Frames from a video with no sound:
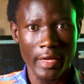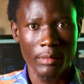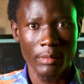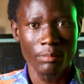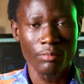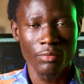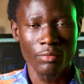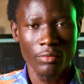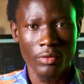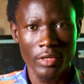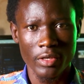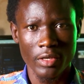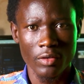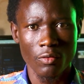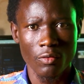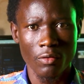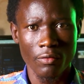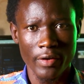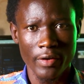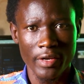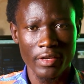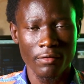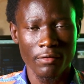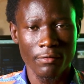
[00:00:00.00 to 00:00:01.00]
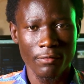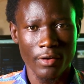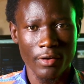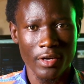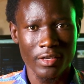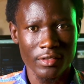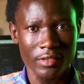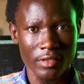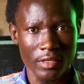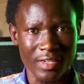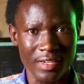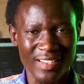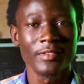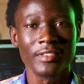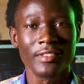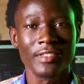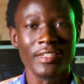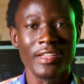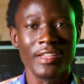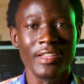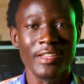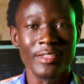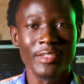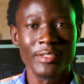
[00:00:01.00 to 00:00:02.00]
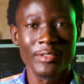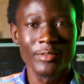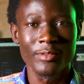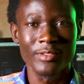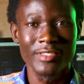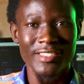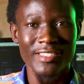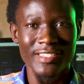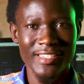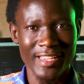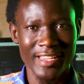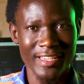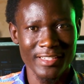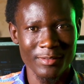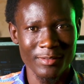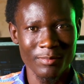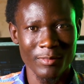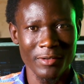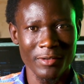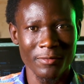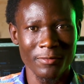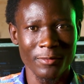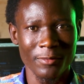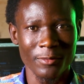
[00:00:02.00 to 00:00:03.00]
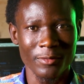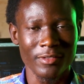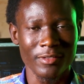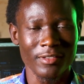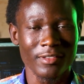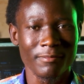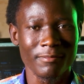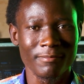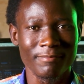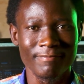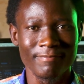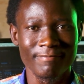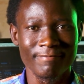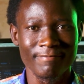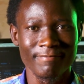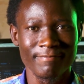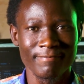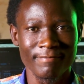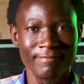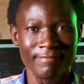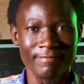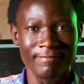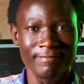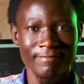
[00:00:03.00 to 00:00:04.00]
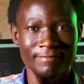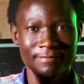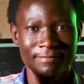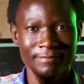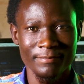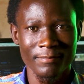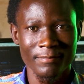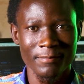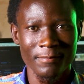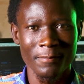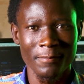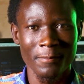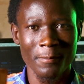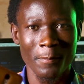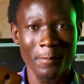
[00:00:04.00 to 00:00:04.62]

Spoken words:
help you get over it faster, since mobile phones are easier. Mobile phone